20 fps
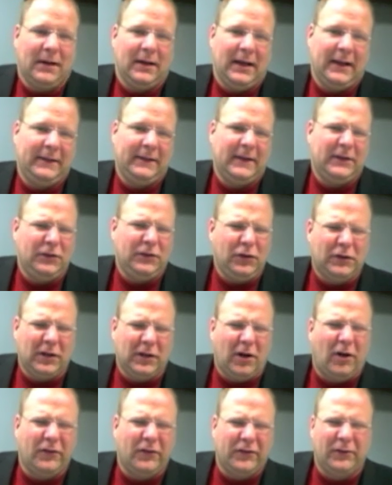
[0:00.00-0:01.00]
And then you
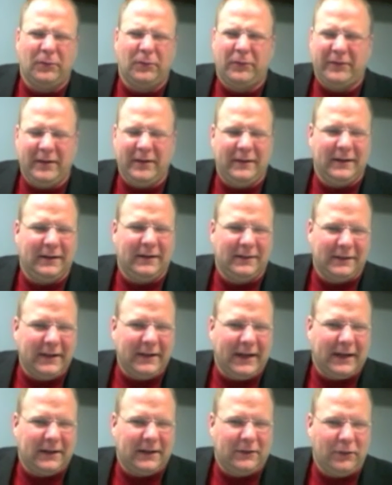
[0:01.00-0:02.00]
can also see the
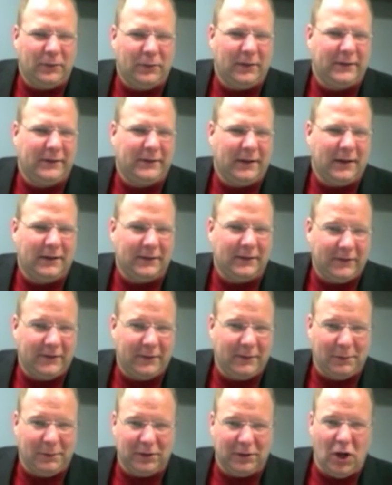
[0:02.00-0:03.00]
link to it
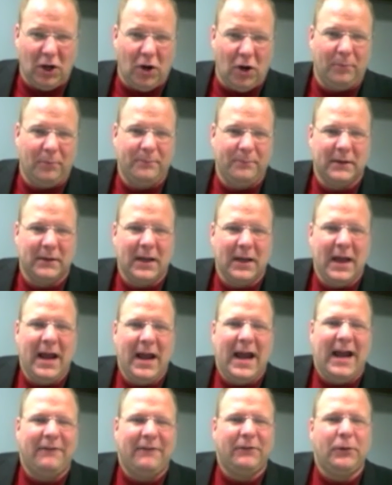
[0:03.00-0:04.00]
listed below.
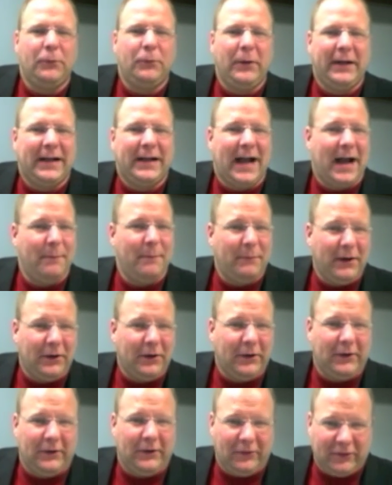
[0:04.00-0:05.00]
Every week, I'm
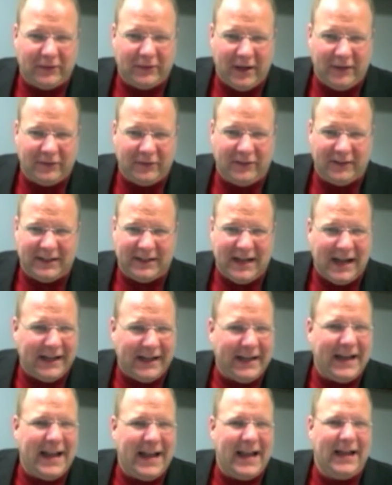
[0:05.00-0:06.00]
there to discuss the
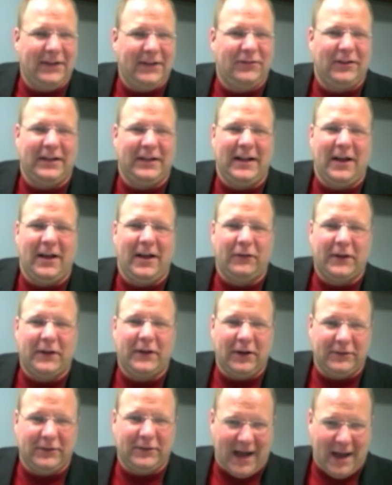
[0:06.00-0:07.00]
cutting edge in
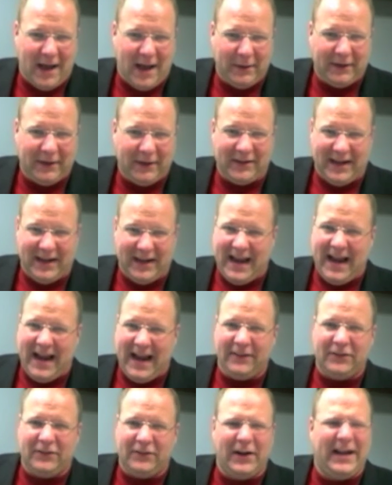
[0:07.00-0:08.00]
healthcare topics and
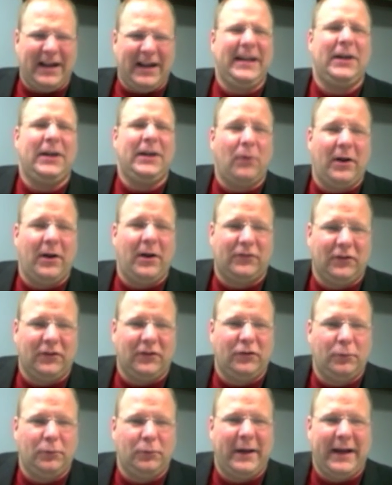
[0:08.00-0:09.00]
answer any
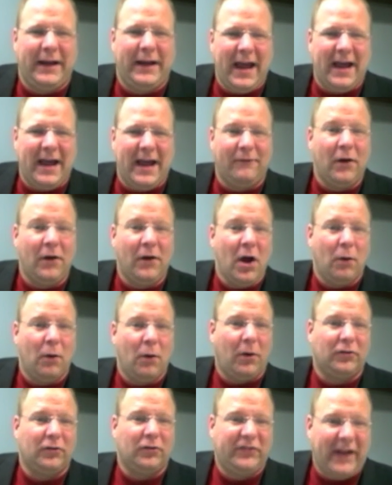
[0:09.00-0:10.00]
questions you may have
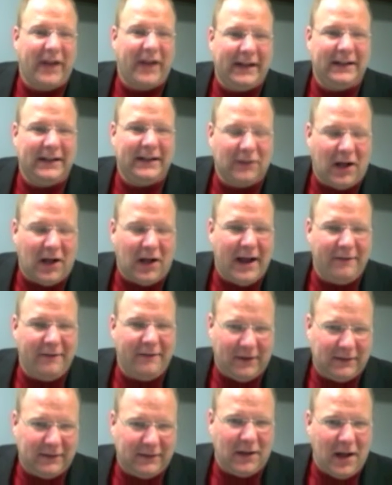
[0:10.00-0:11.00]
while chatting
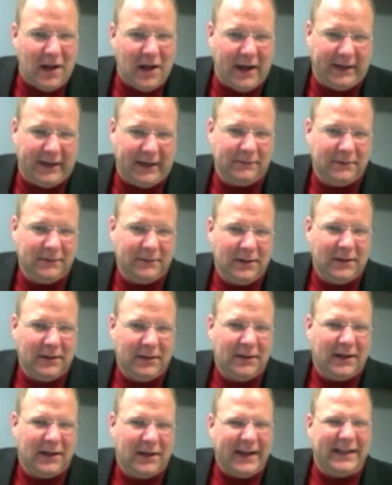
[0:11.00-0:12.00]
live online.
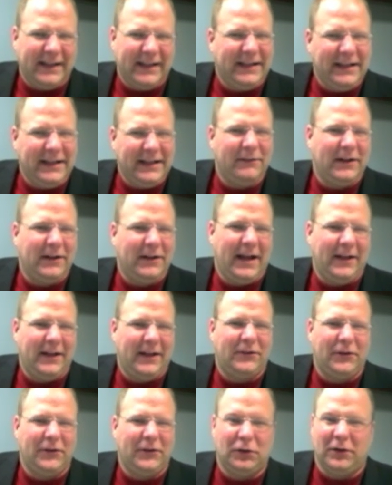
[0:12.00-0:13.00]
I can even
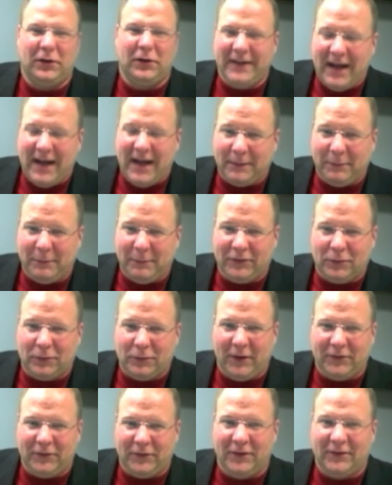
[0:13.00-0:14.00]
answer your anonymous
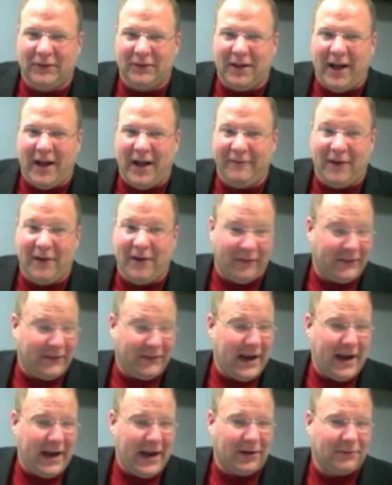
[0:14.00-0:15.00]
questions live on
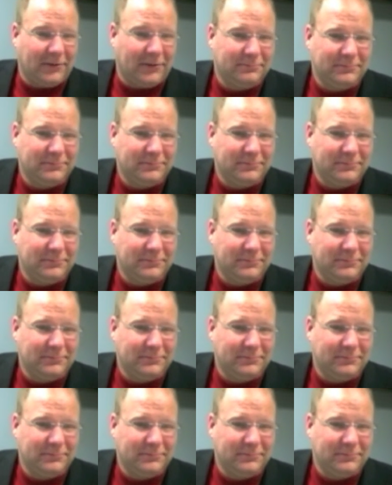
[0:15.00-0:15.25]
the air.